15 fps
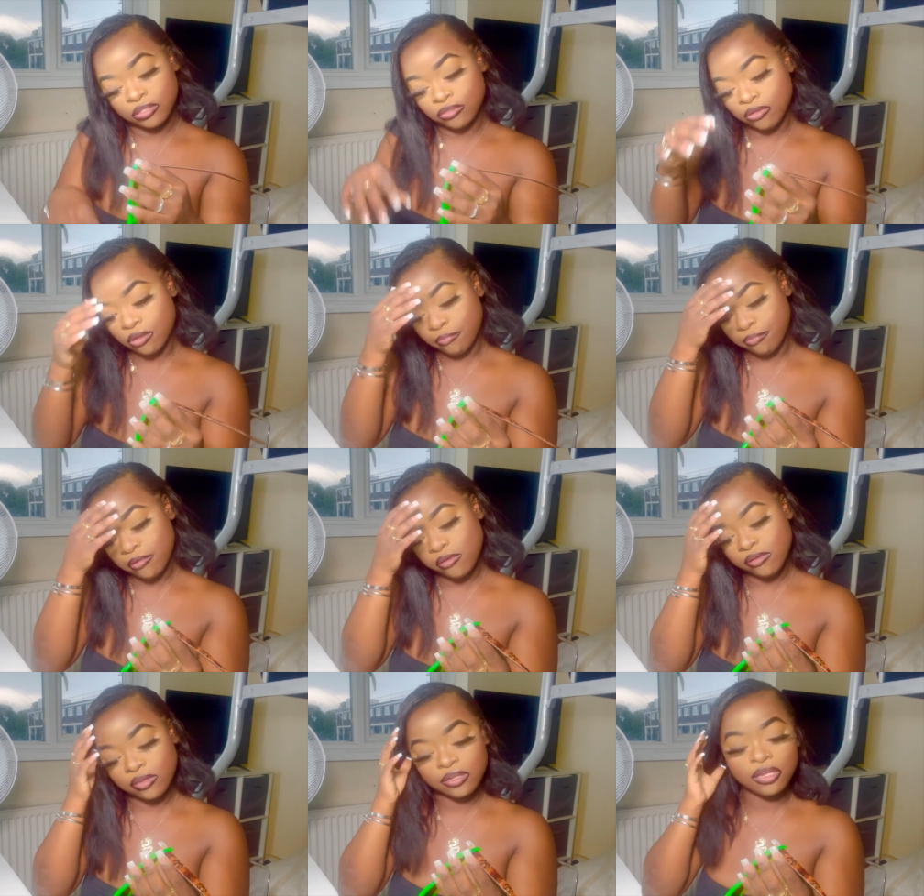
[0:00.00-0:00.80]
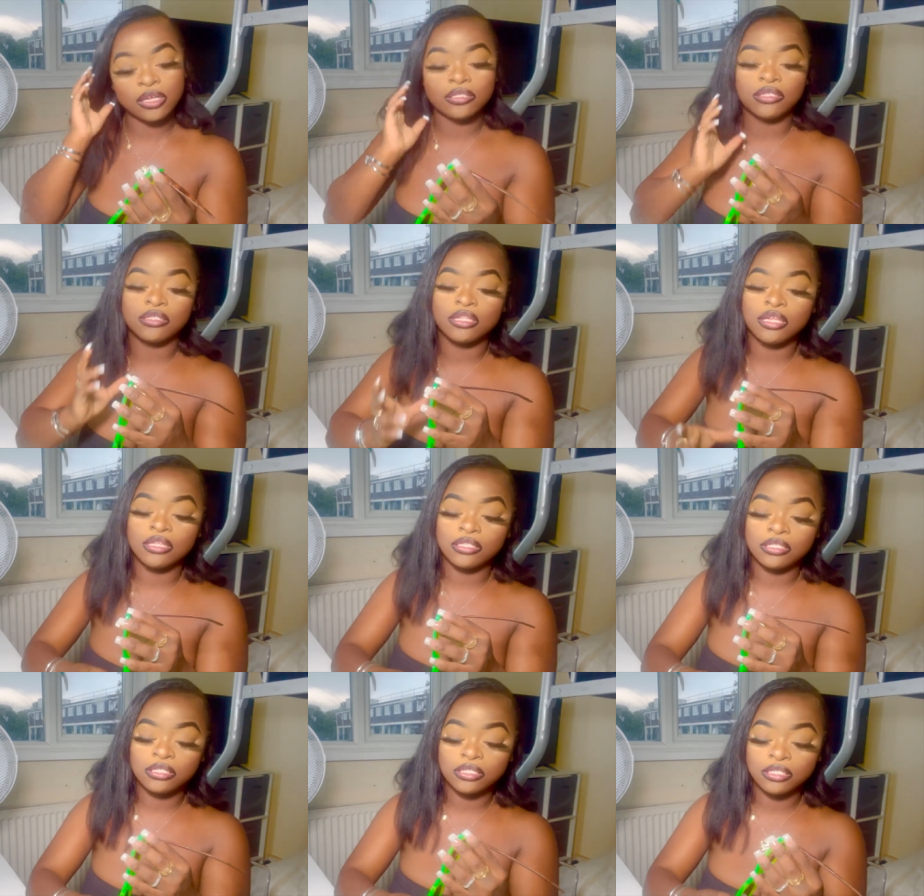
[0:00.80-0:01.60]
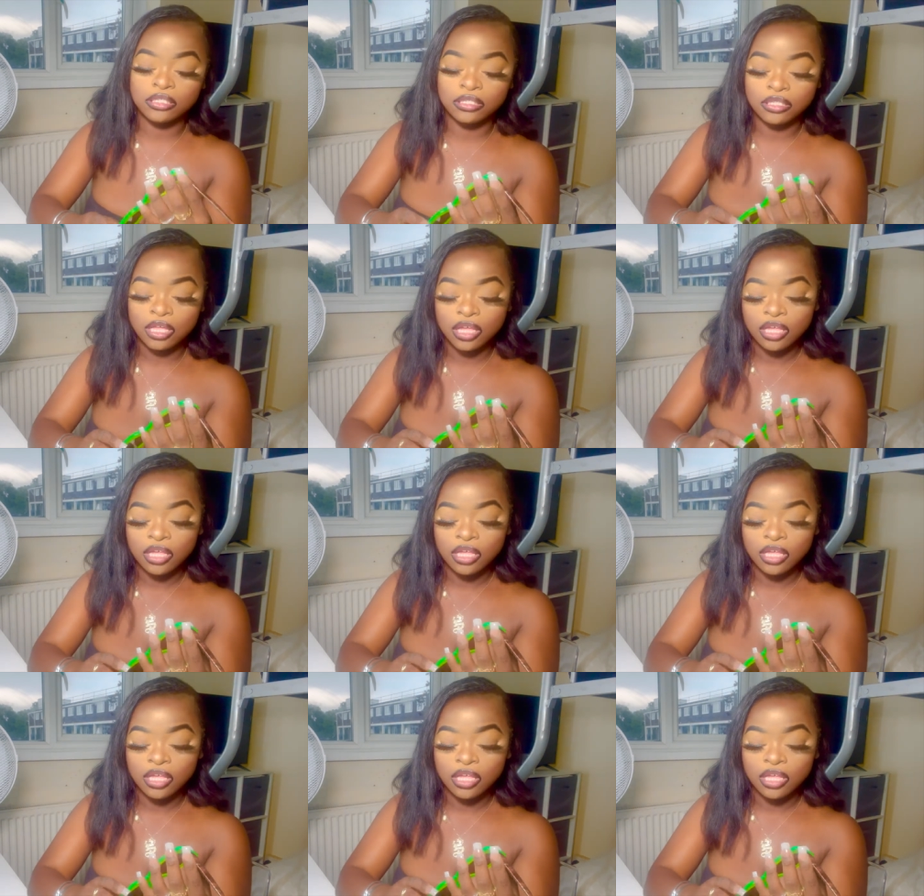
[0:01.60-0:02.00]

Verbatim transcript: Not a pearl glasses like these.